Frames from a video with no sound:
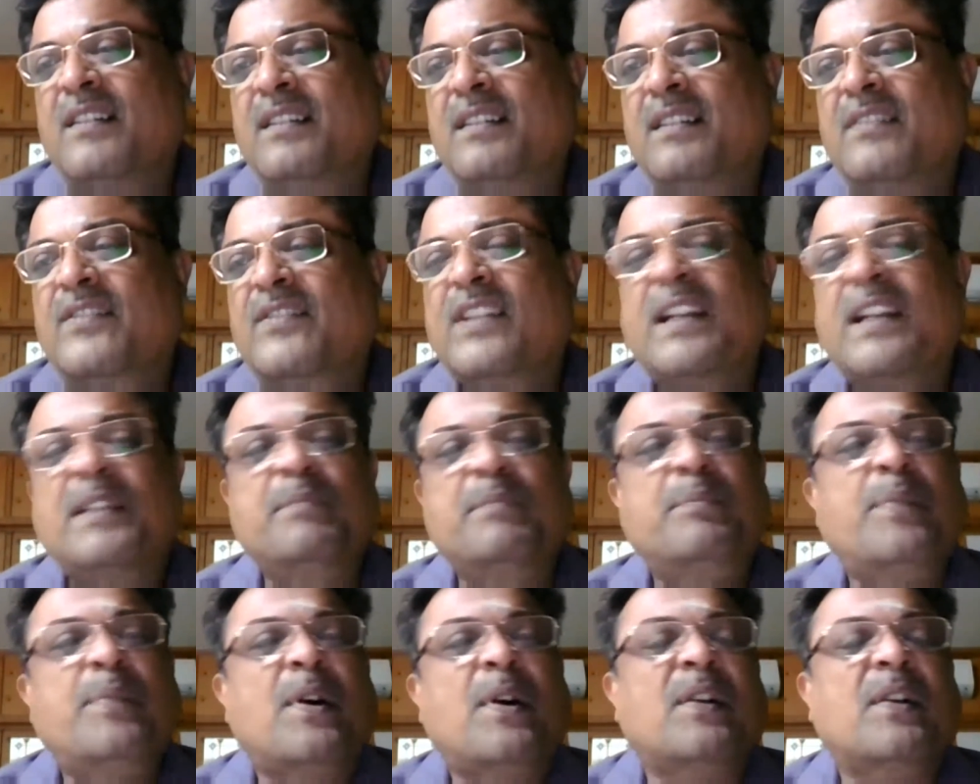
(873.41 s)

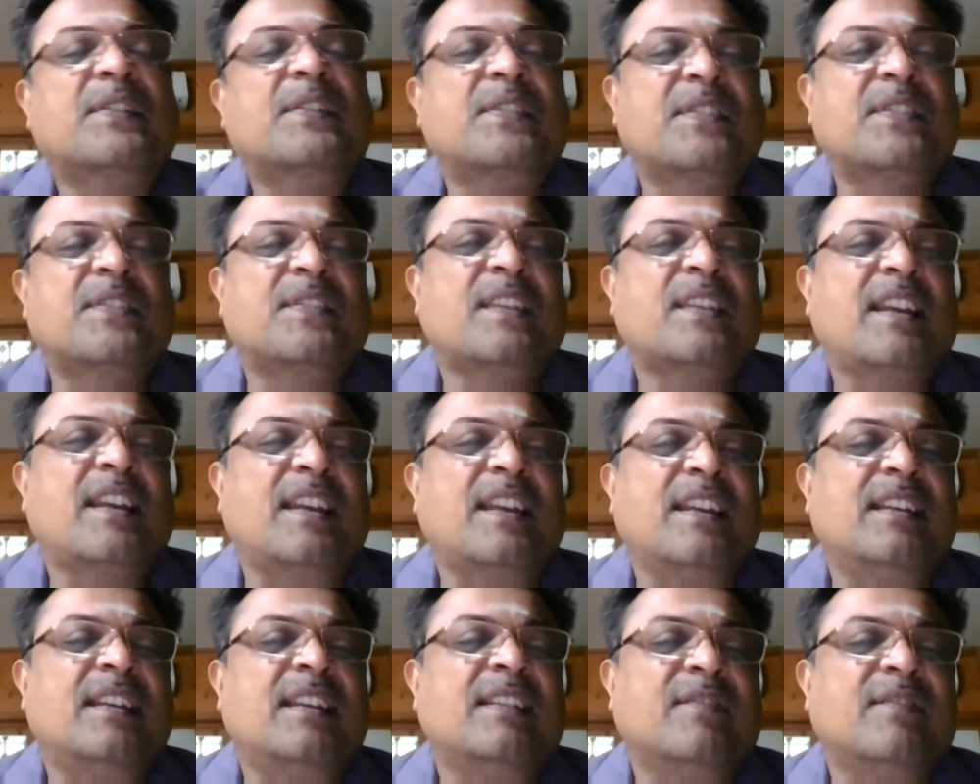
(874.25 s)
chat box
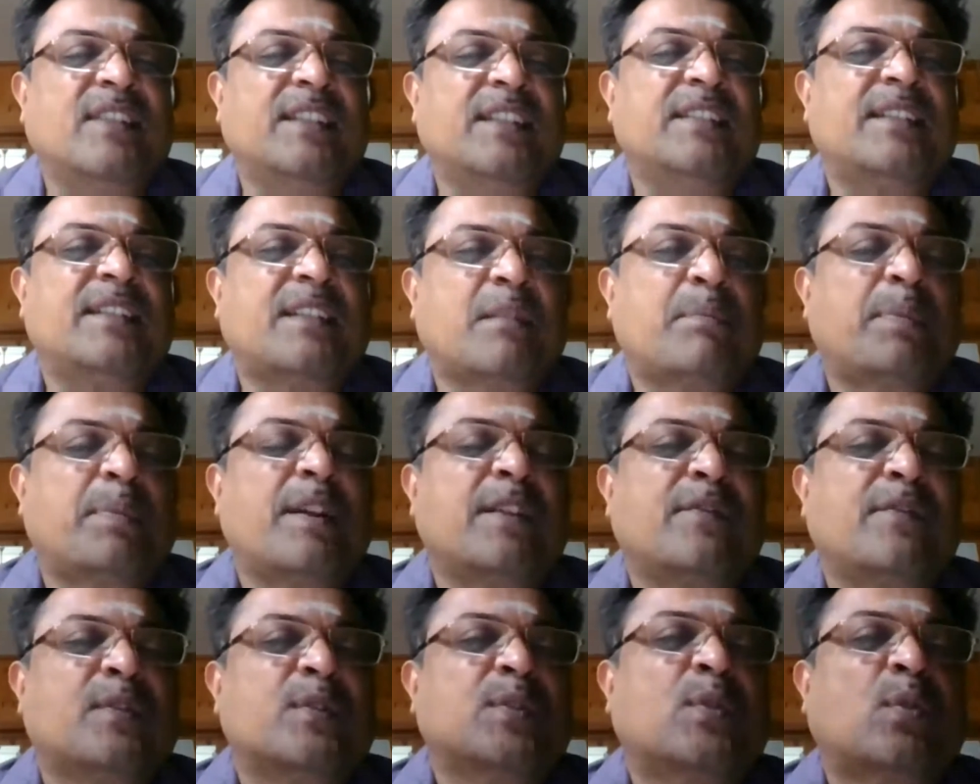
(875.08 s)
saying, will it apply
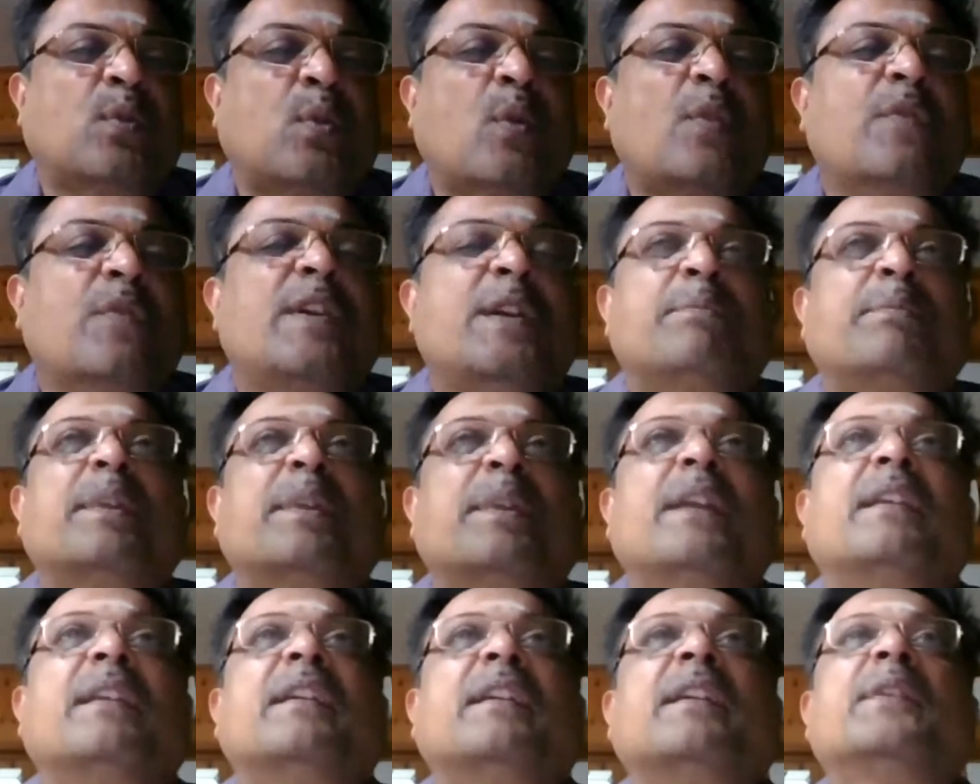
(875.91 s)
for the COVID
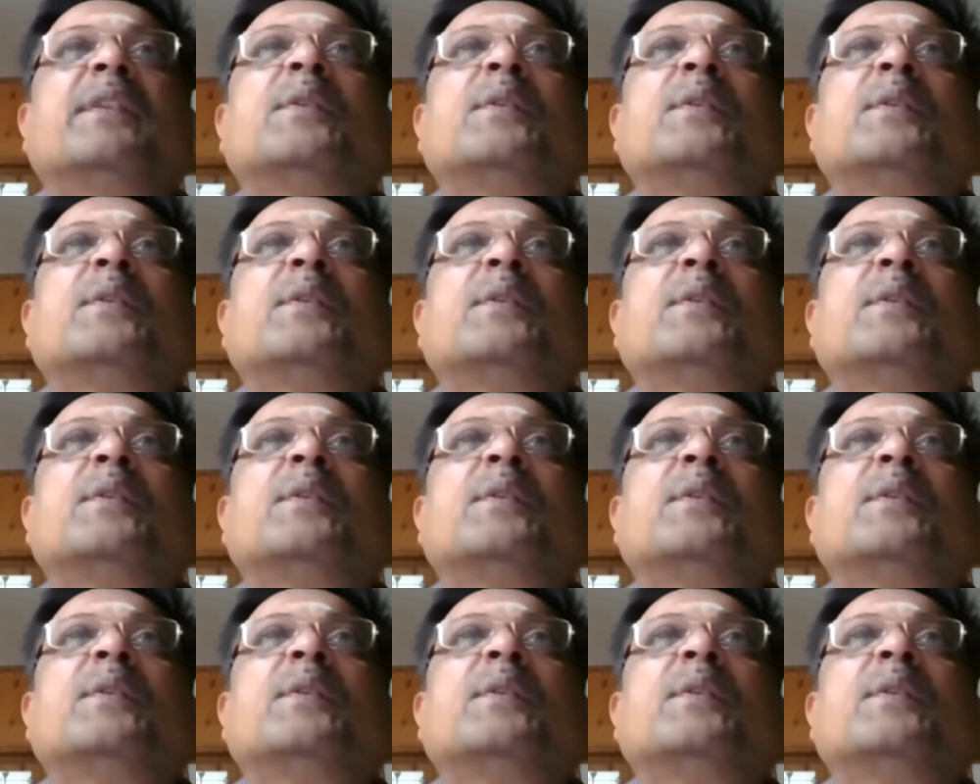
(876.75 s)
period?